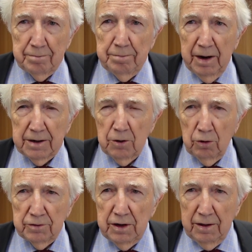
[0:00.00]
but
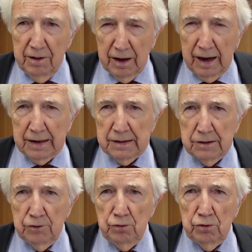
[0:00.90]
on the other hand
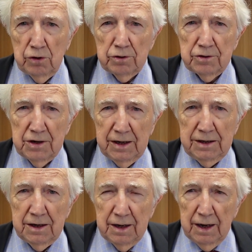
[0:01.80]
do
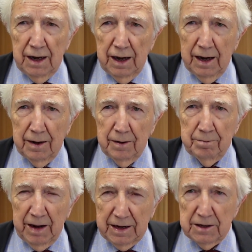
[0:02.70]
contain
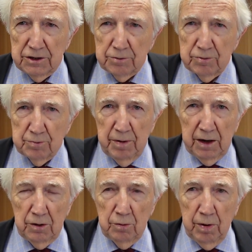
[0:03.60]
mechanisms
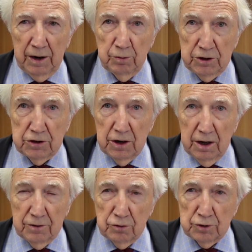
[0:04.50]
by which
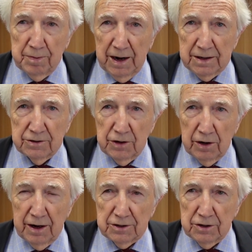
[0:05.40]
those plans
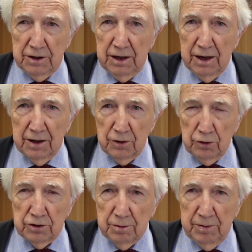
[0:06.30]
are actually
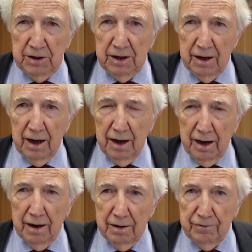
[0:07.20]
going to be
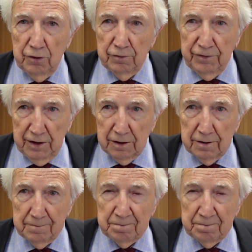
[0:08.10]
fulfilled.